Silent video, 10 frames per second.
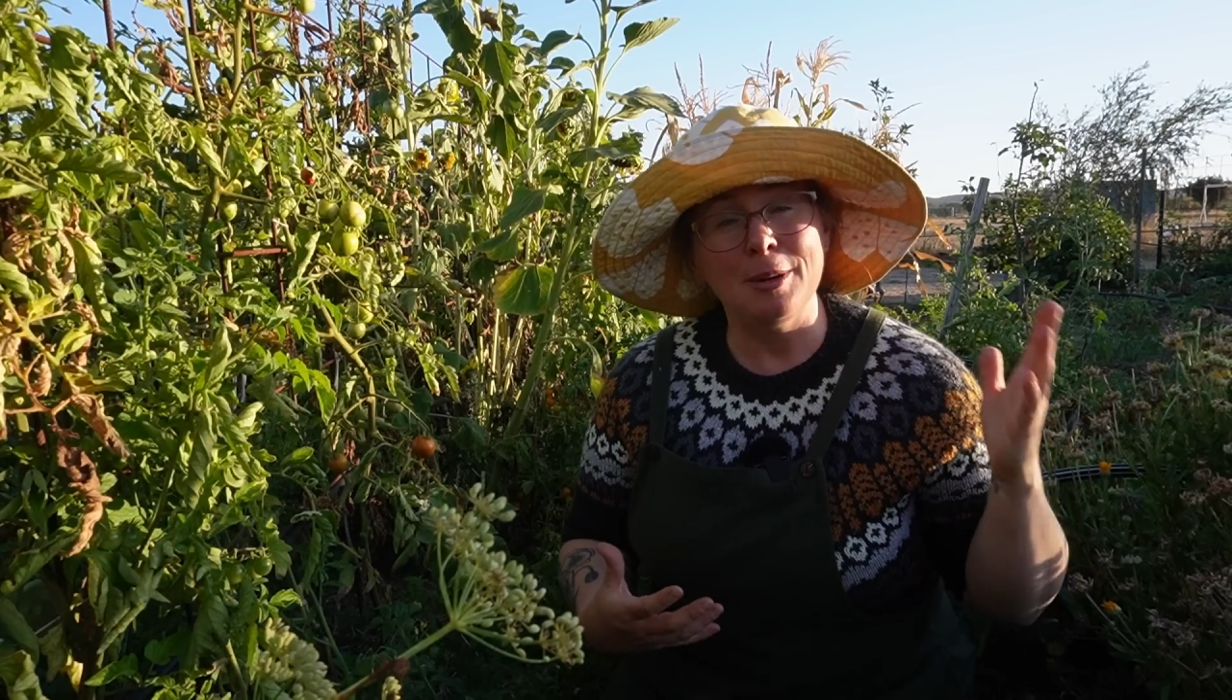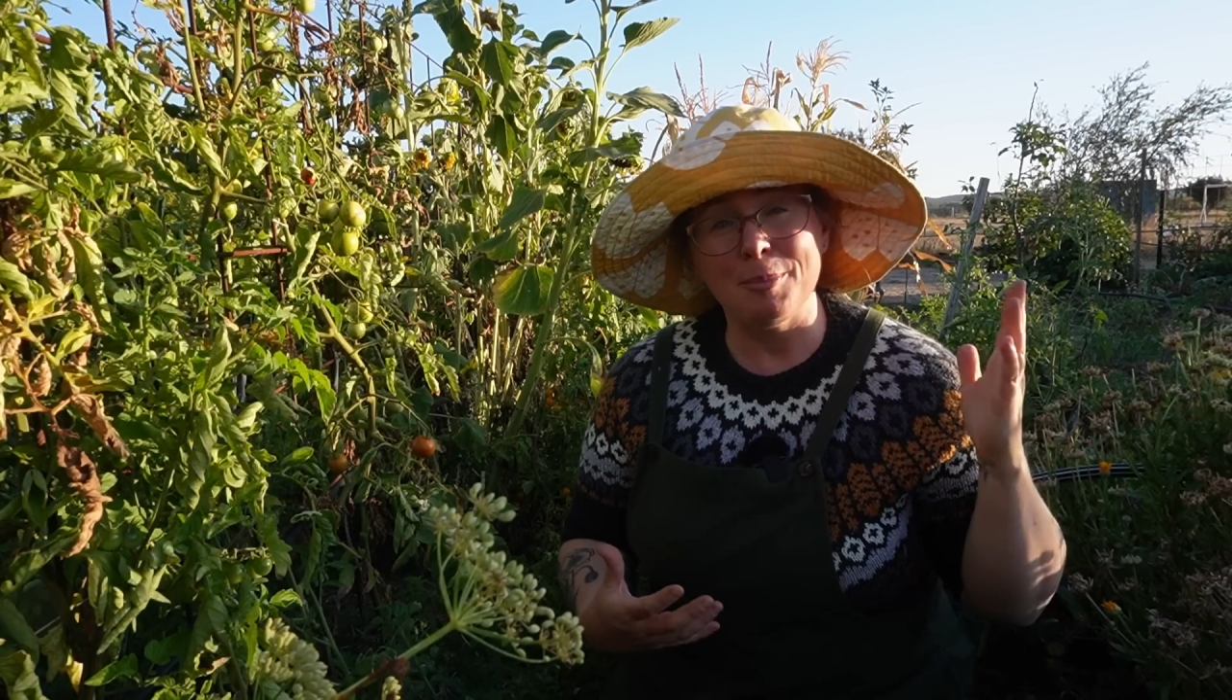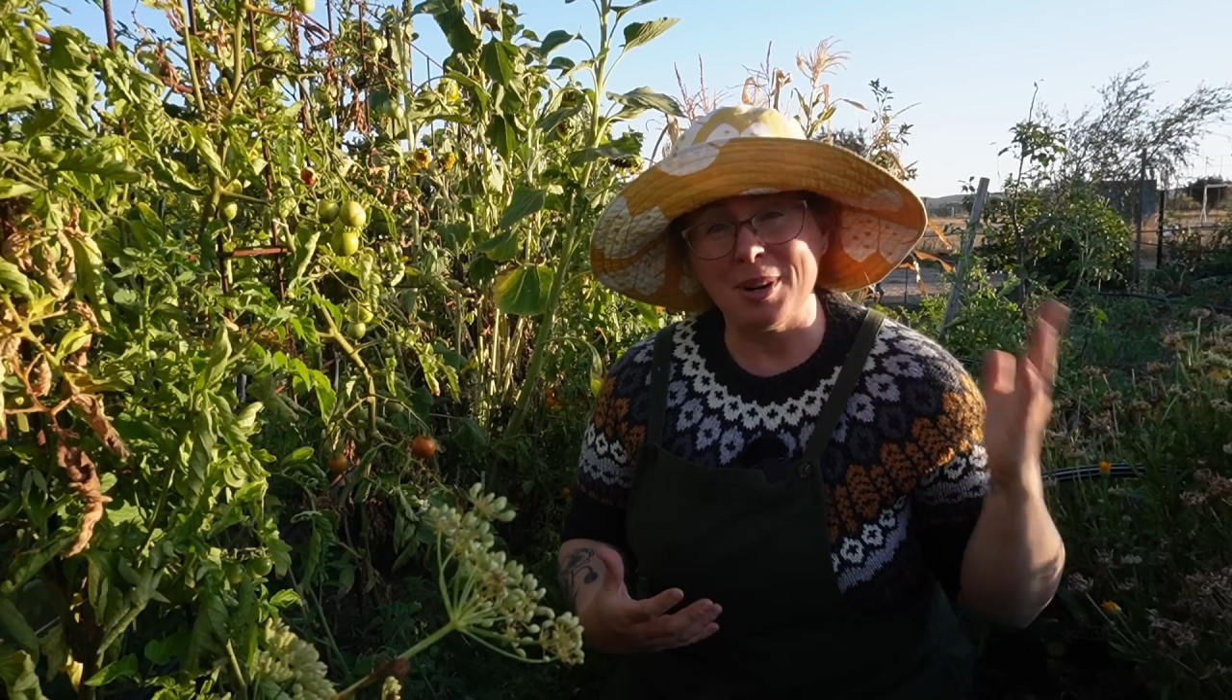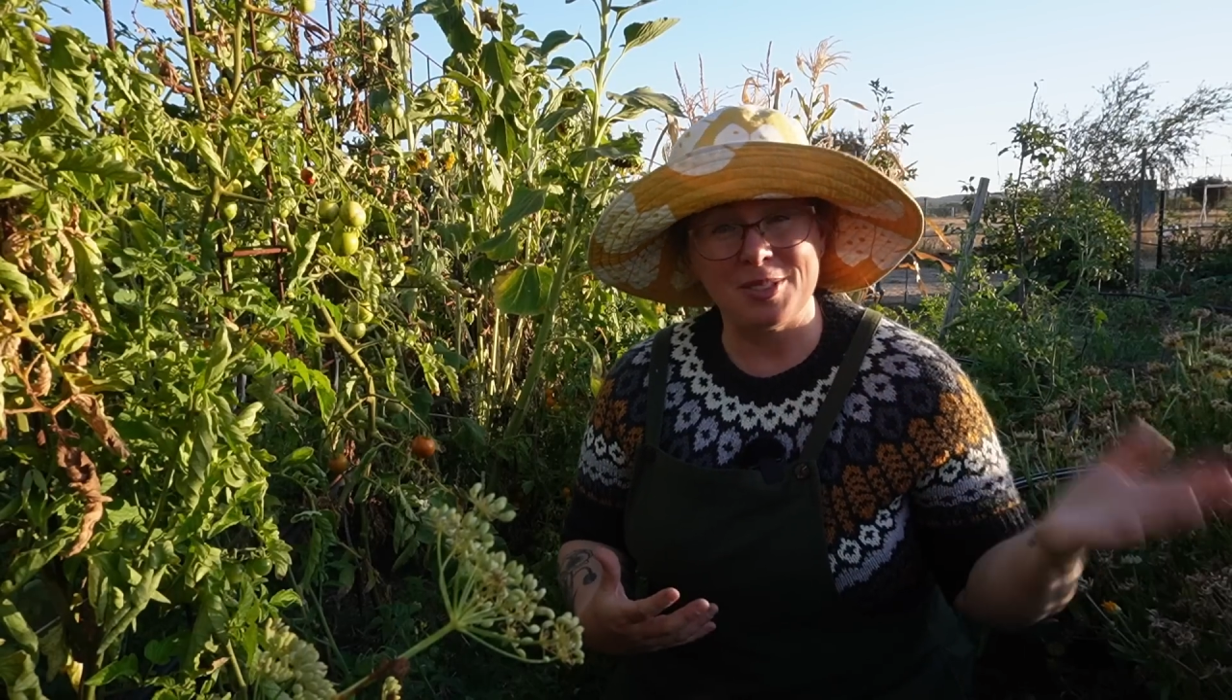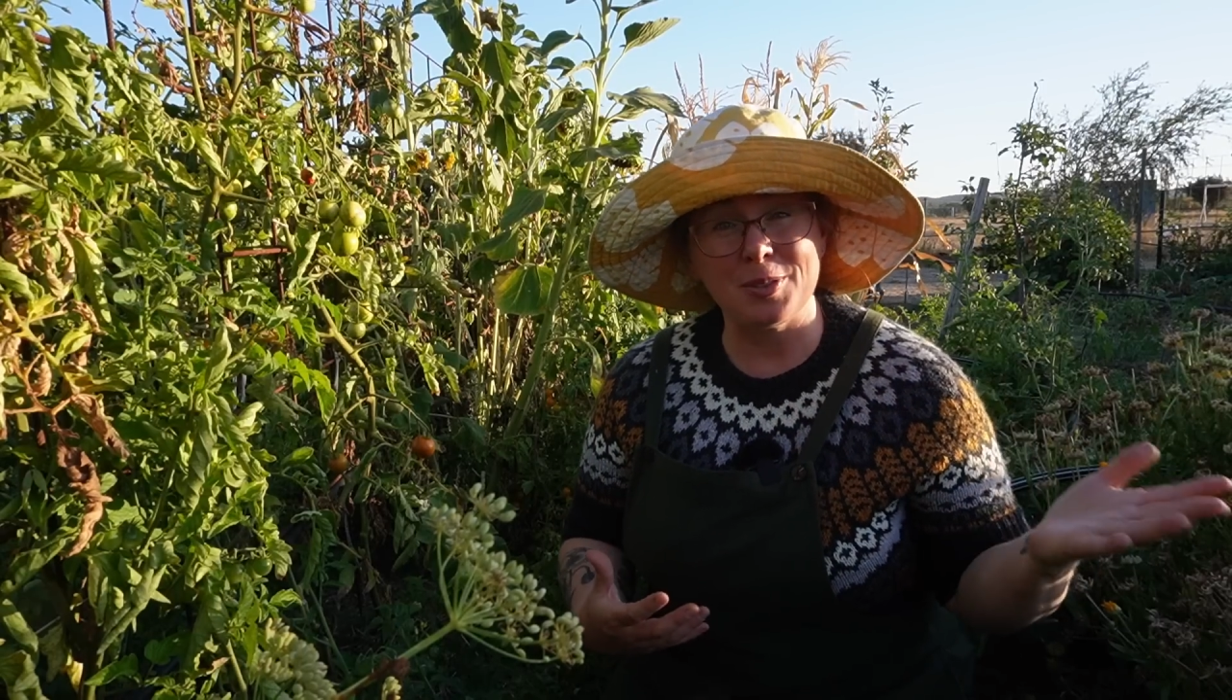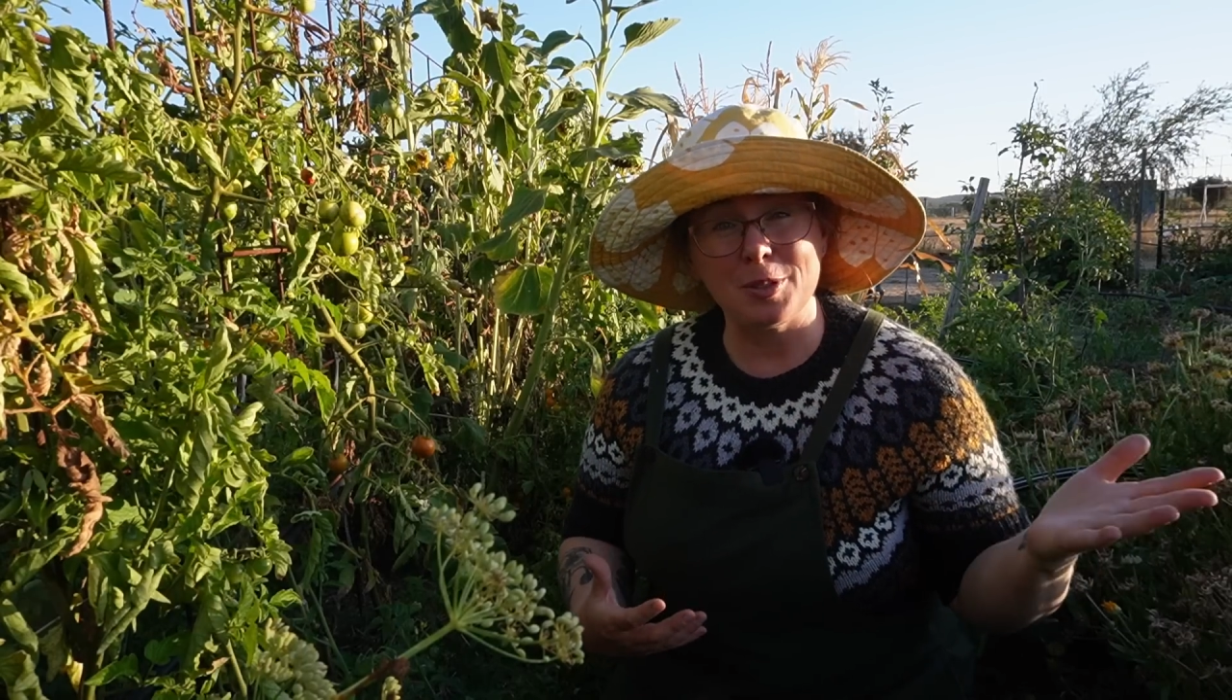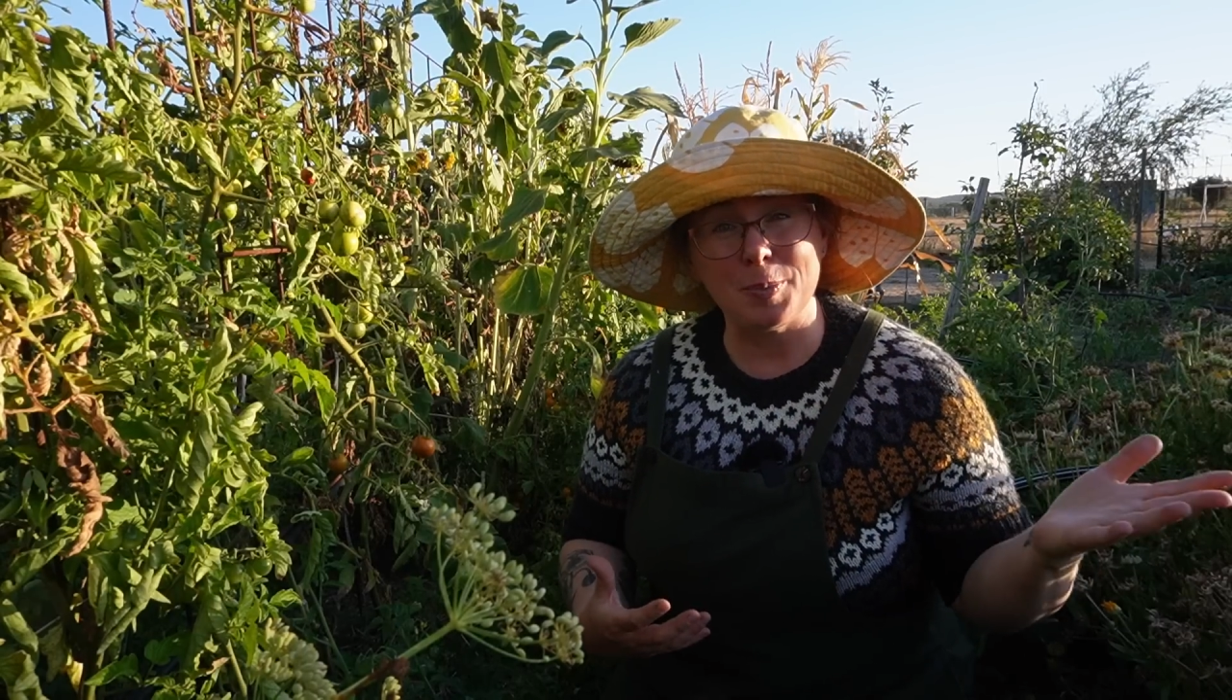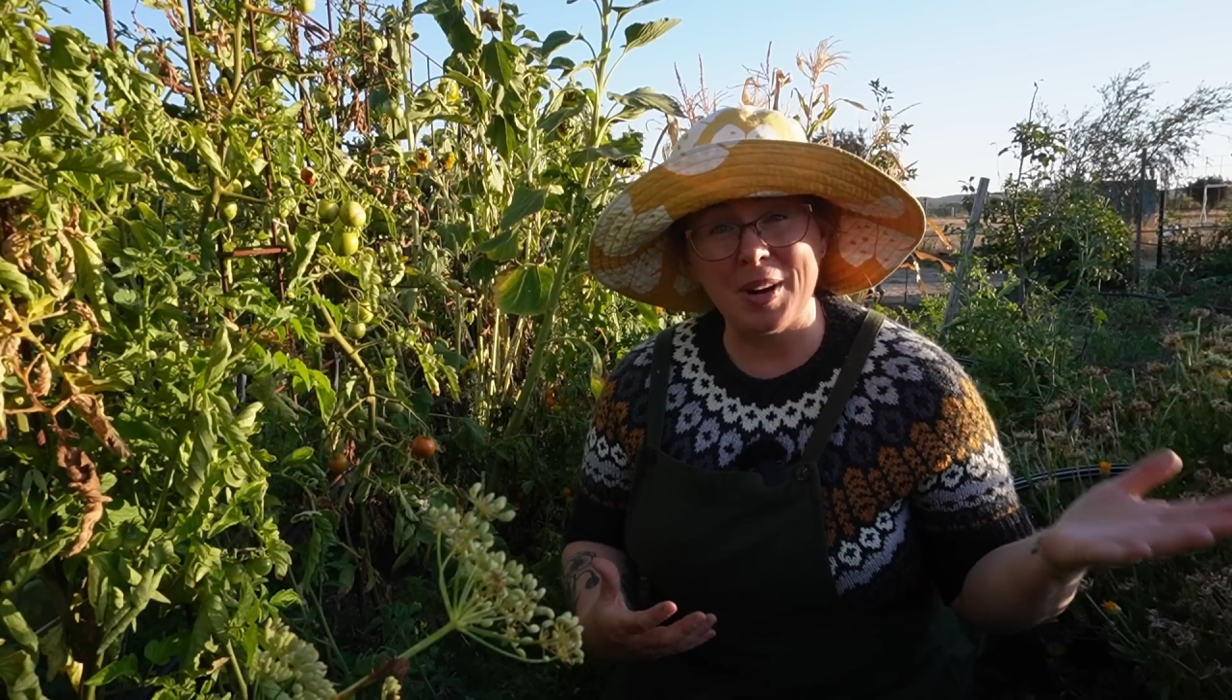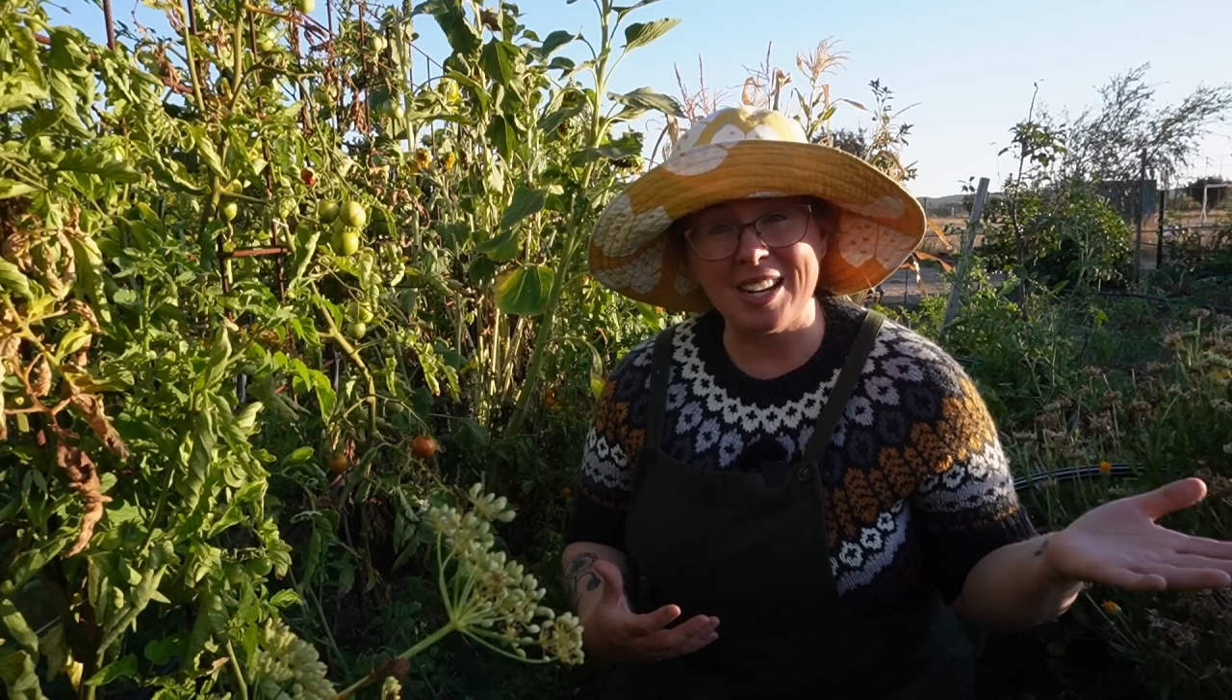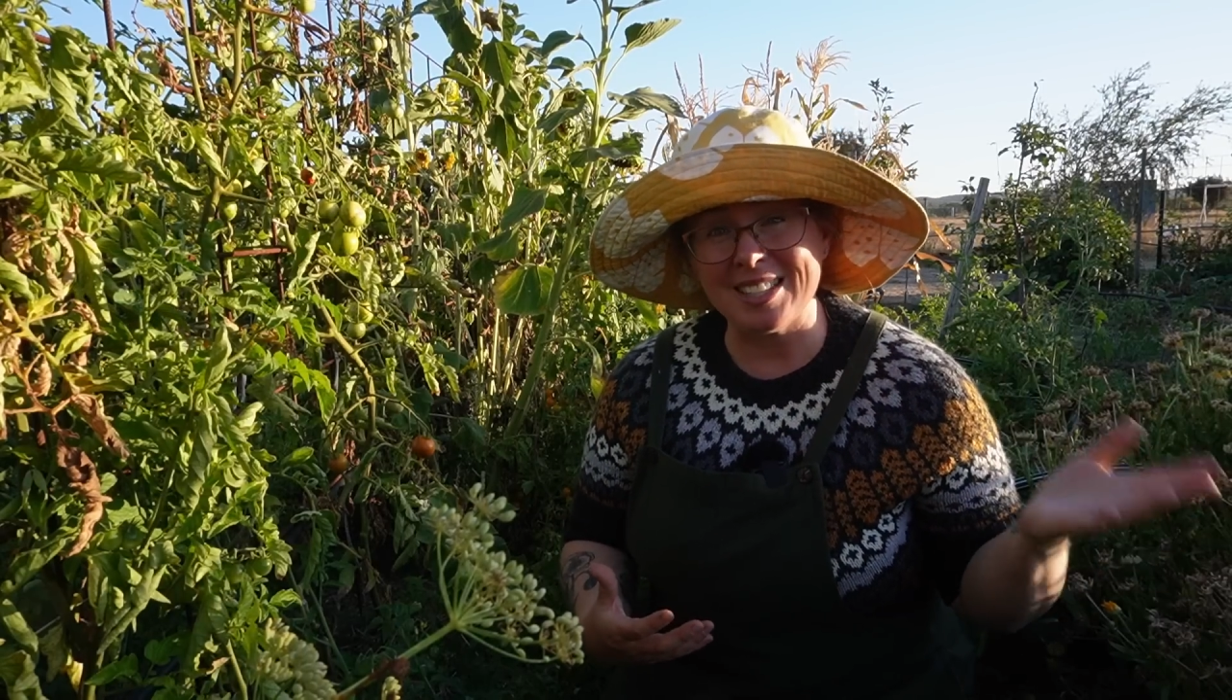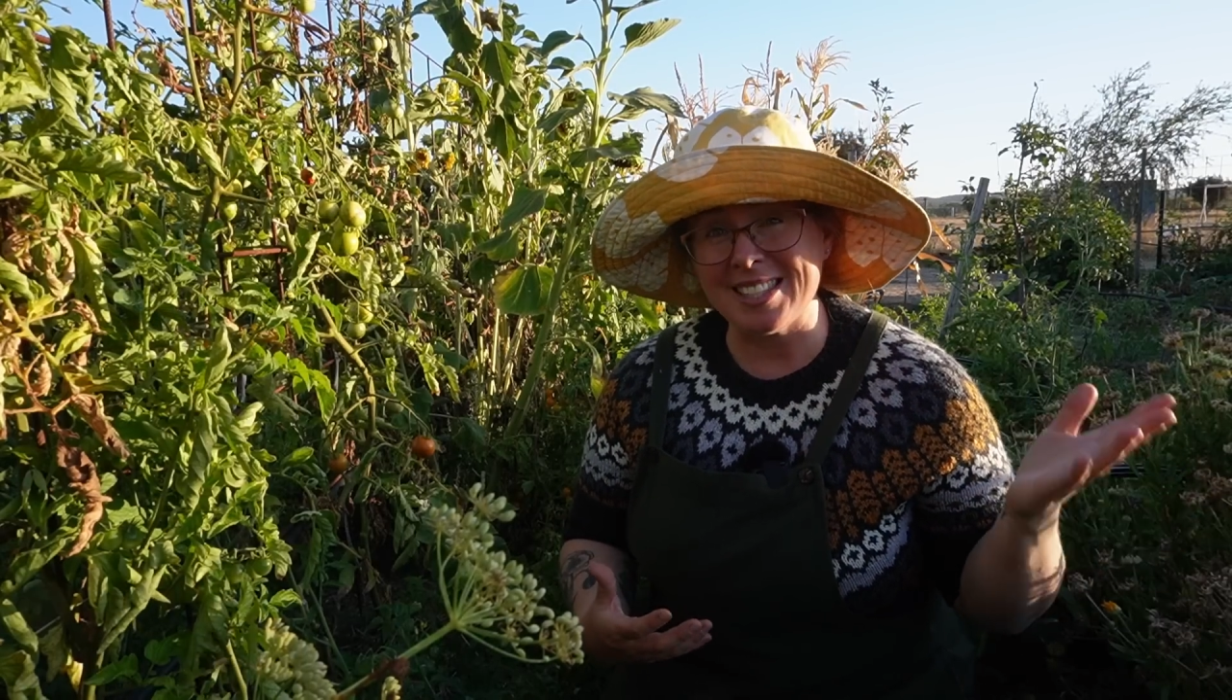Brussels sprout